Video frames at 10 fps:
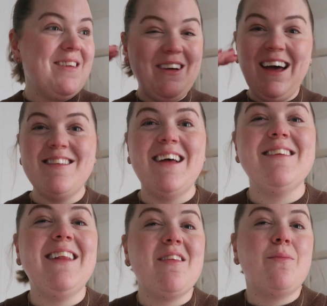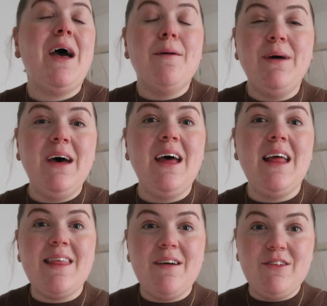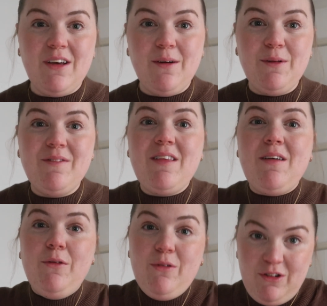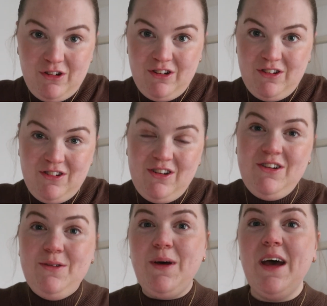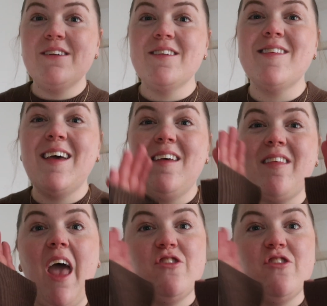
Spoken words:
So we are down to last wire, but there is a couple of things I want to introduce to you, new purchases,